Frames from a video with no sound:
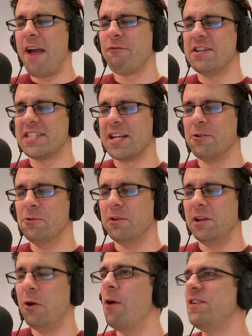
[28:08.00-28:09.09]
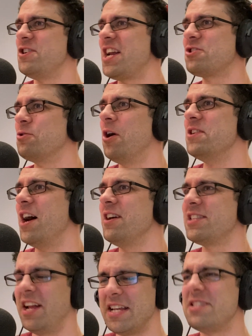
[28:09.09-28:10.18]
every single law of international
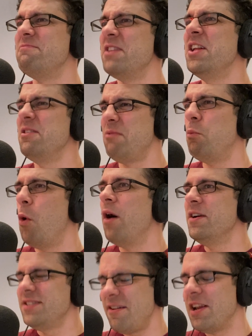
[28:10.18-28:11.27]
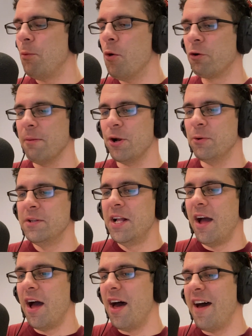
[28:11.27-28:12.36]
conduct. Like, he's a definitely a war criminal.
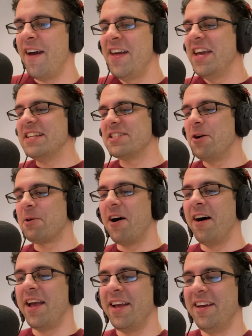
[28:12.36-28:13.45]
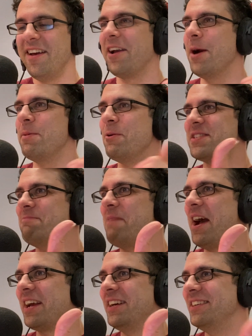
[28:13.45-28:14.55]
Yeah. He's a top guy, and Kirby wants him
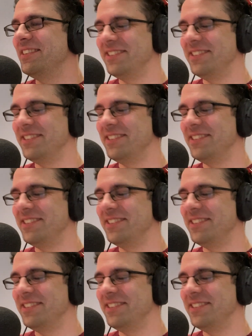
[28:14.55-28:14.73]
back.